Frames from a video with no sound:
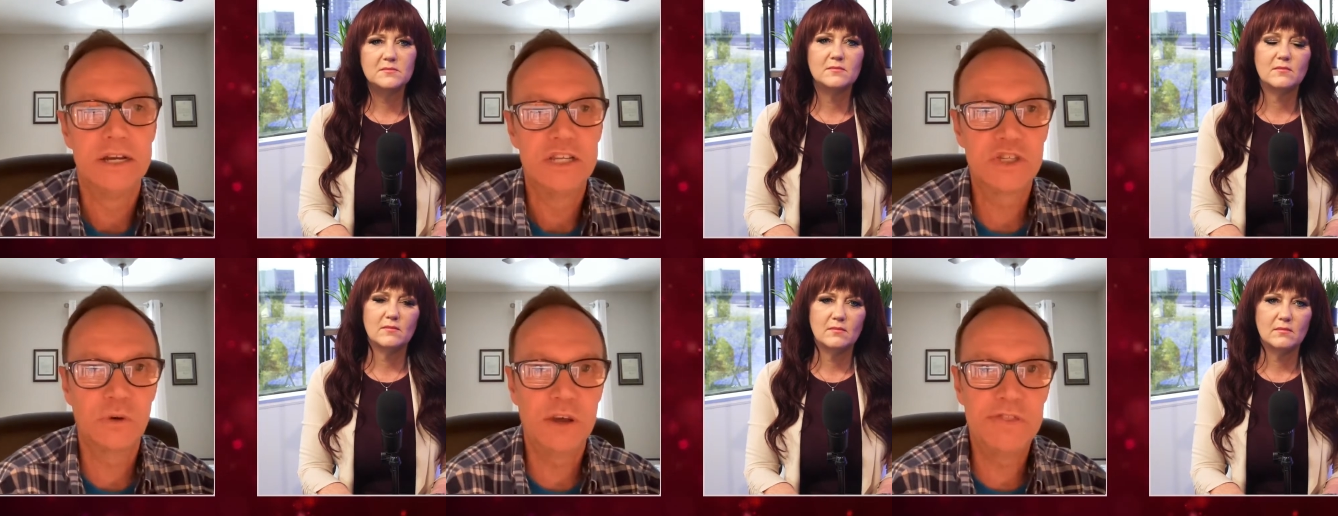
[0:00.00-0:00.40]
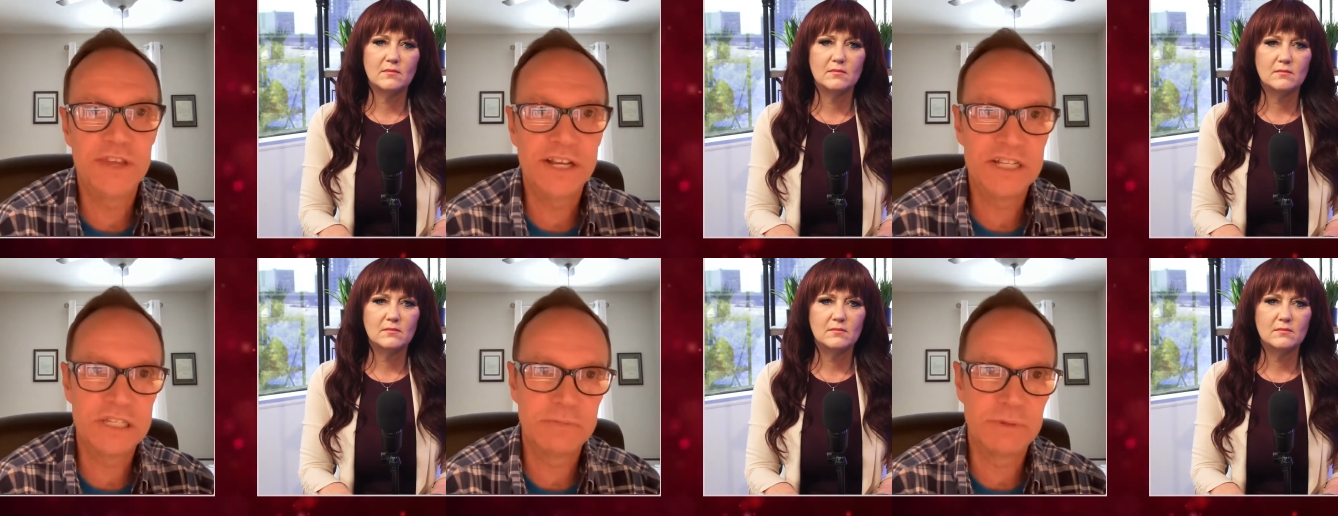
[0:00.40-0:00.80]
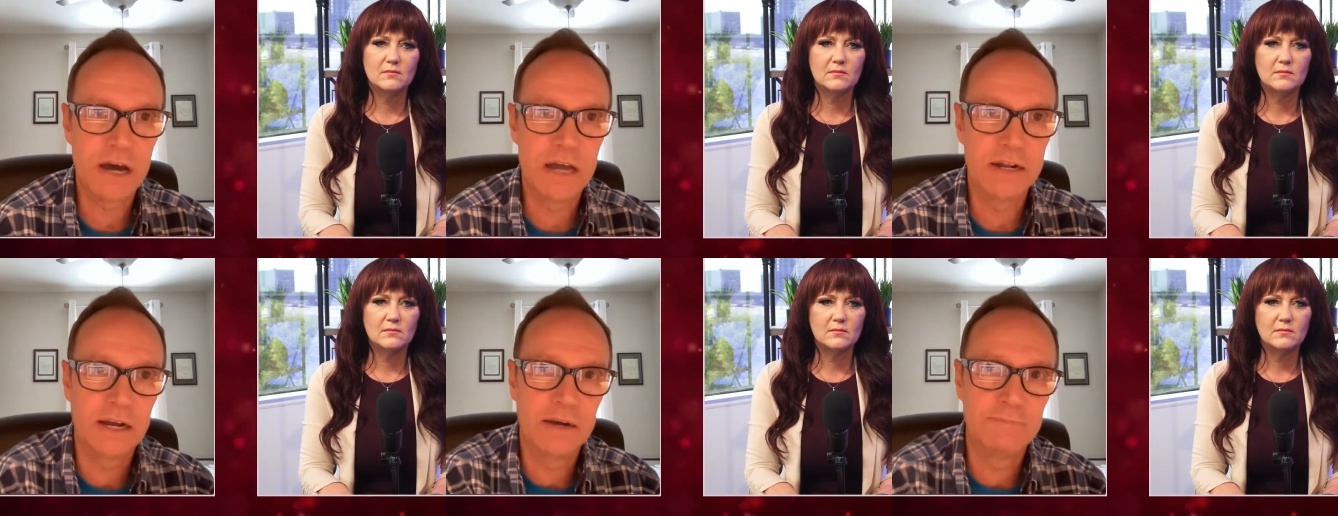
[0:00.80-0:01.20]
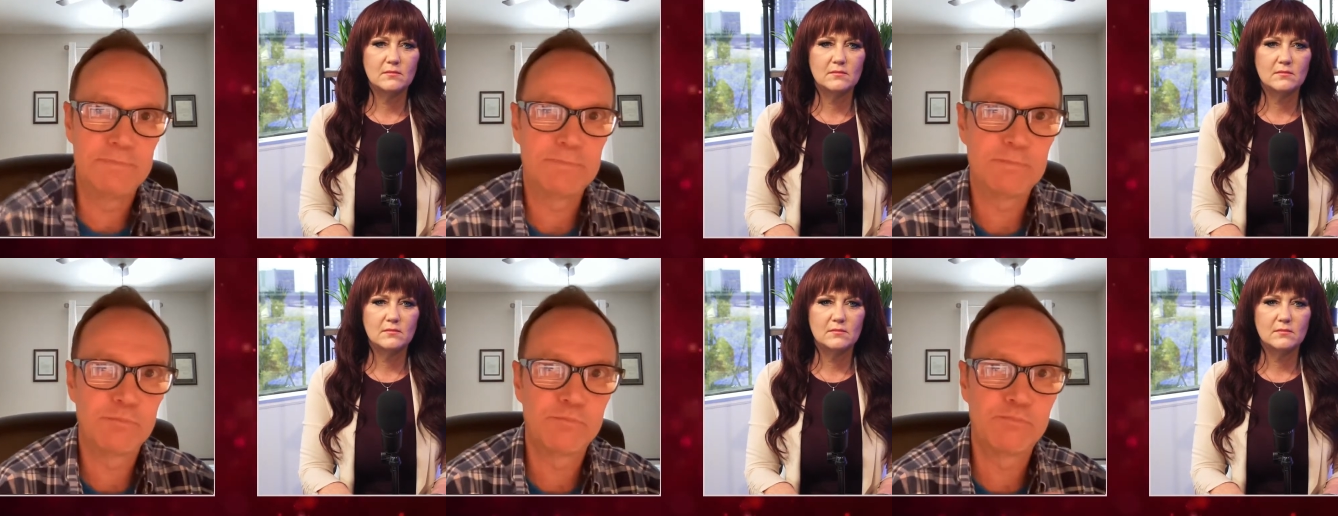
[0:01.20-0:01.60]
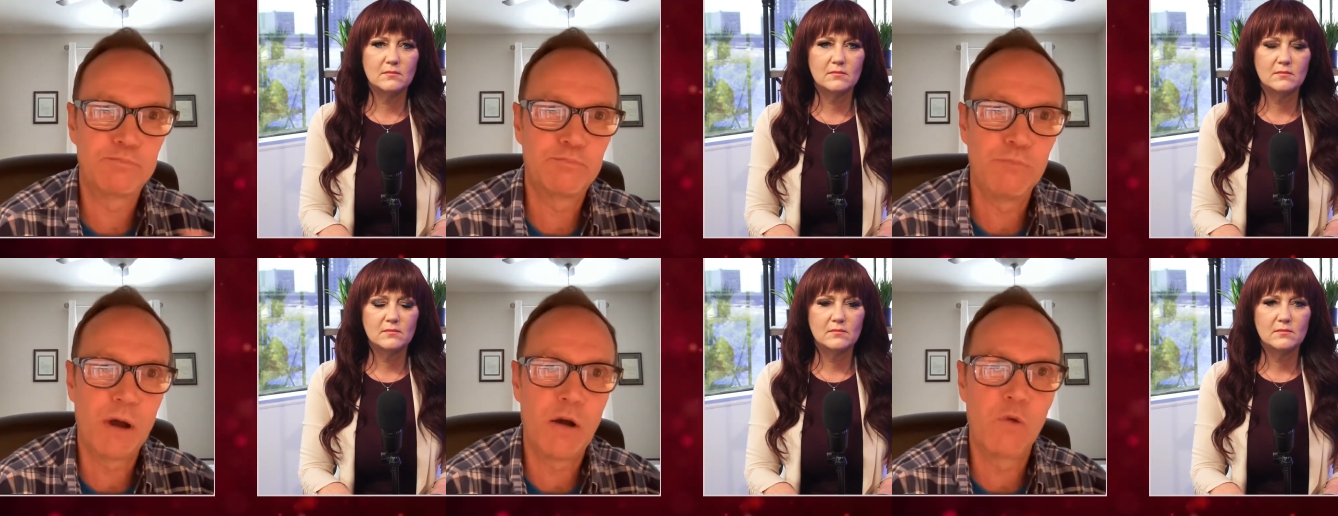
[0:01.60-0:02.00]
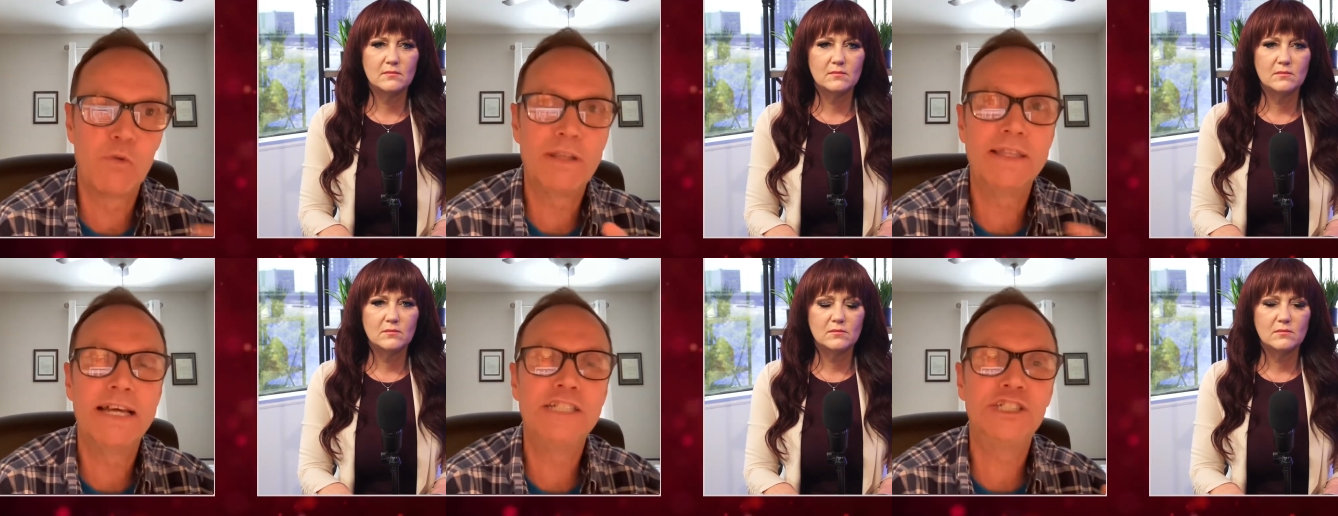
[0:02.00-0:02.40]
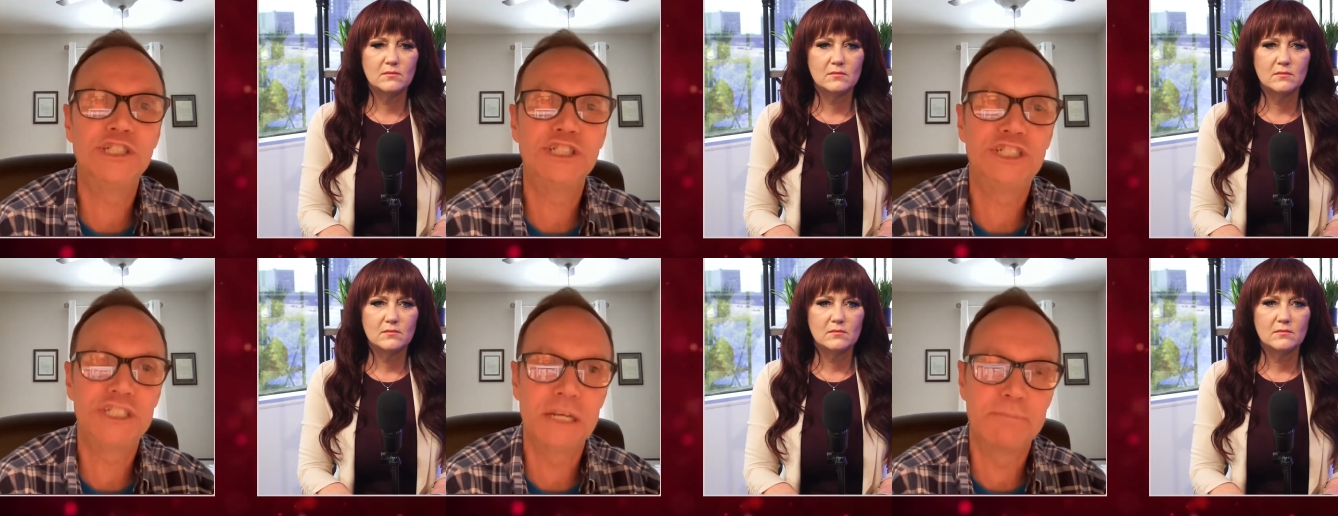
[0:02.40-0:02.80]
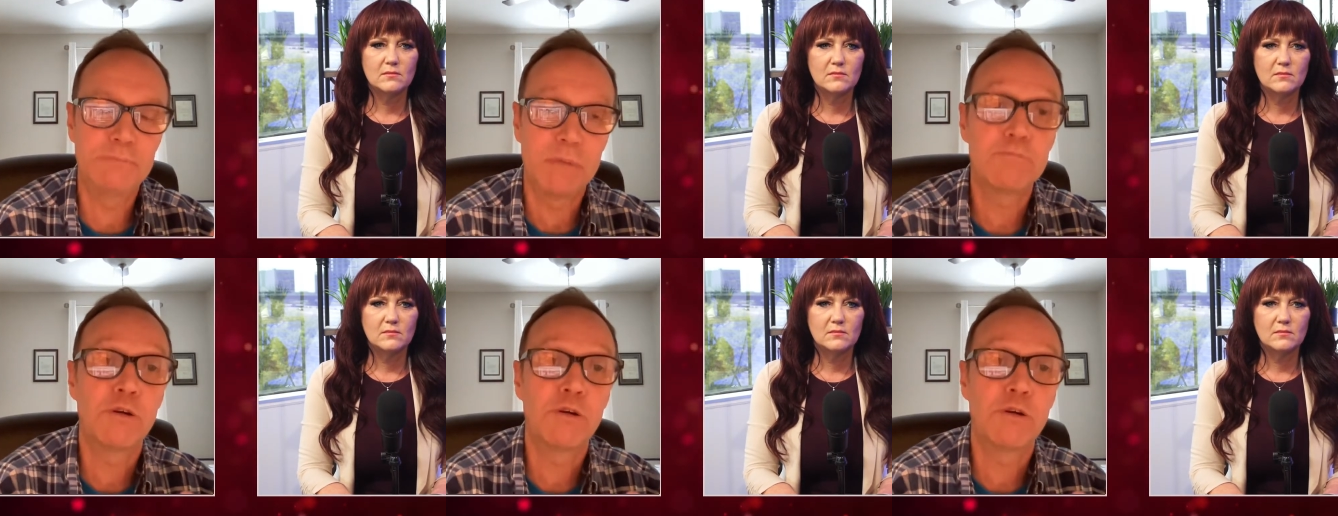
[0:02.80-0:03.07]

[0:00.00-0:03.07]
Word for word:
Speaker 1: So I think it's about a relationship,